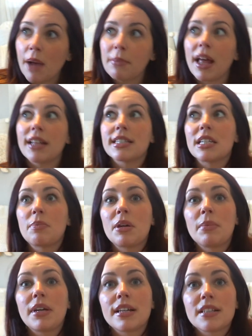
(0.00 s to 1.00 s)
I'm not sleeping
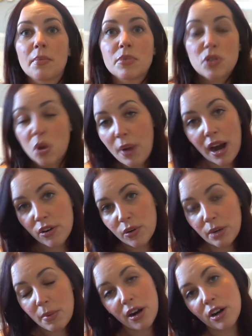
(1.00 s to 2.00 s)
because I'm so
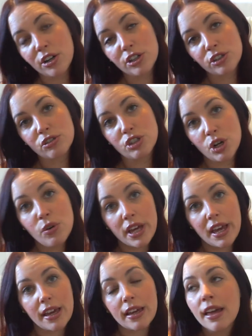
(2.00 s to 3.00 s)
paranoid about her
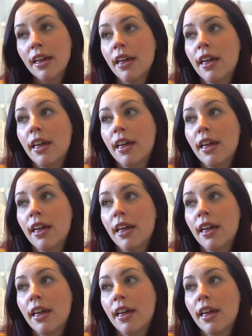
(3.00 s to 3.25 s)
choking.